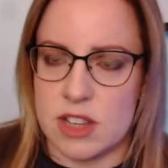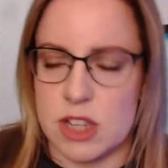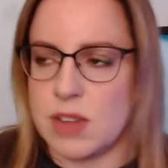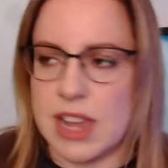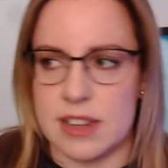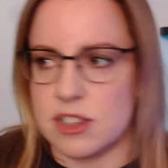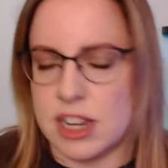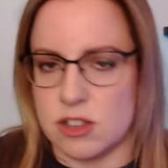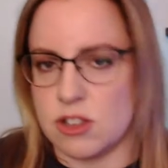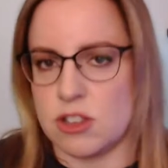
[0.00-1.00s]
You can't
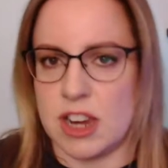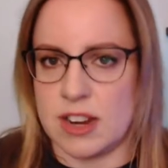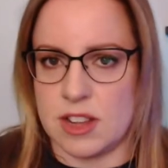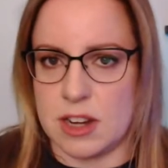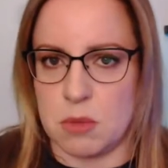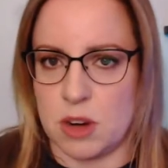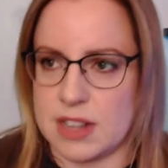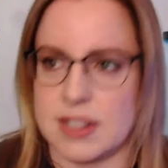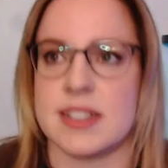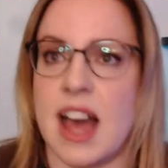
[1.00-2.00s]
change the channel anymore
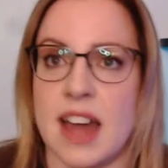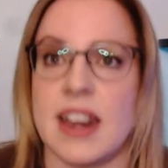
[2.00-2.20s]
because it's on